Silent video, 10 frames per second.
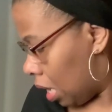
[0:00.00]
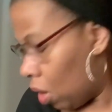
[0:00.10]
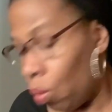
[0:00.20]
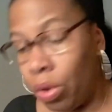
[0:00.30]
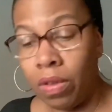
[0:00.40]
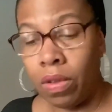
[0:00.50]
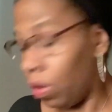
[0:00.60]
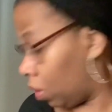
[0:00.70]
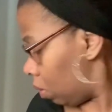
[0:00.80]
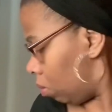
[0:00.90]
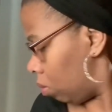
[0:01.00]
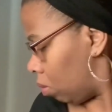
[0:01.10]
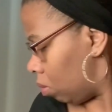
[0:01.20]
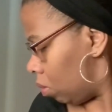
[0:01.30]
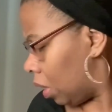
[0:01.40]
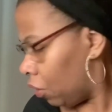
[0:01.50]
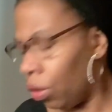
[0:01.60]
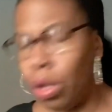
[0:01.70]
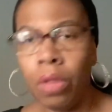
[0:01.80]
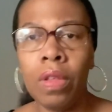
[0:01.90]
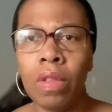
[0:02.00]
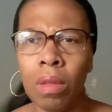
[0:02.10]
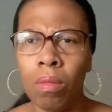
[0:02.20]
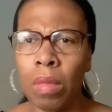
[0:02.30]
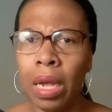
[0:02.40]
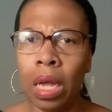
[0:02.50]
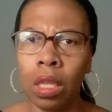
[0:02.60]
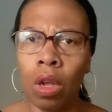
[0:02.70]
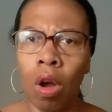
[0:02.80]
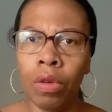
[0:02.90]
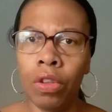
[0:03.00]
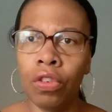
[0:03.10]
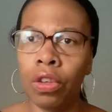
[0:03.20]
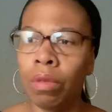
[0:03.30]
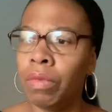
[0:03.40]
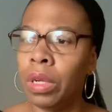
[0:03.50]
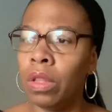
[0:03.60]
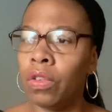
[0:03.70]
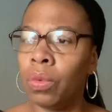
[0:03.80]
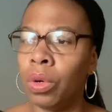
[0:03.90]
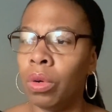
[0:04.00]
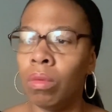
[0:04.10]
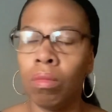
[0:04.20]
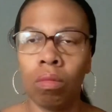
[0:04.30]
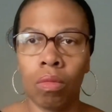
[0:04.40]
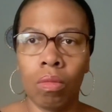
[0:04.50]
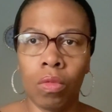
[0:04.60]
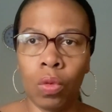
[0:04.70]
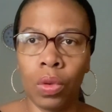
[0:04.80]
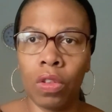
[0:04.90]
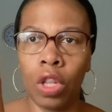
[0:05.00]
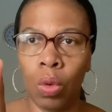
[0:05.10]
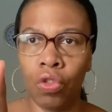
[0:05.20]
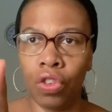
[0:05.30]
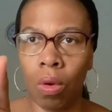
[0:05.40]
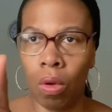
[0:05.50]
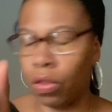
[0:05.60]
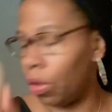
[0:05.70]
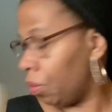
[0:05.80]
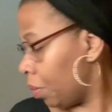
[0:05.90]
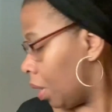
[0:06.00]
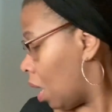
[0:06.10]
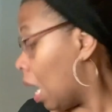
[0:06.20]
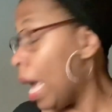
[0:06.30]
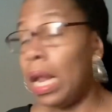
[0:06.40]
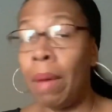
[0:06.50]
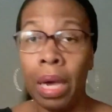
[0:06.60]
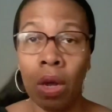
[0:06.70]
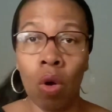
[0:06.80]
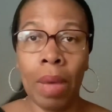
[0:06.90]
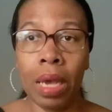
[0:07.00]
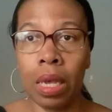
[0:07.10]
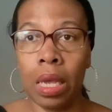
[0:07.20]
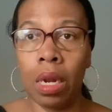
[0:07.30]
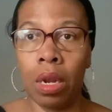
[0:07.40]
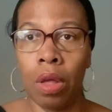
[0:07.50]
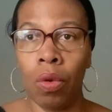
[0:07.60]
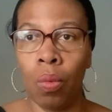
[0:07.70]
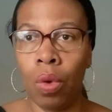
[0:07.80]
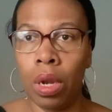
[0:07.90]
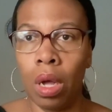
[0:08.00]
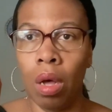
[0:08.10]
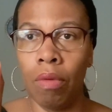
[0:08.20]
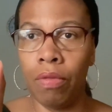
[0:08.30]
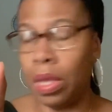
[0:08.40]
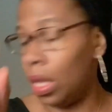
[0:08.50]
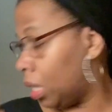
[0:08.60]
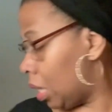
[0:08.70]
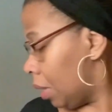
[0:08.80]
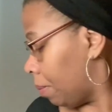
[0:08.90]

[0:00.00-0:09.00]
what is this? Did I show y'all this? I got the orange vanilla swirl twist lotion also. And I might go back and get another one of these.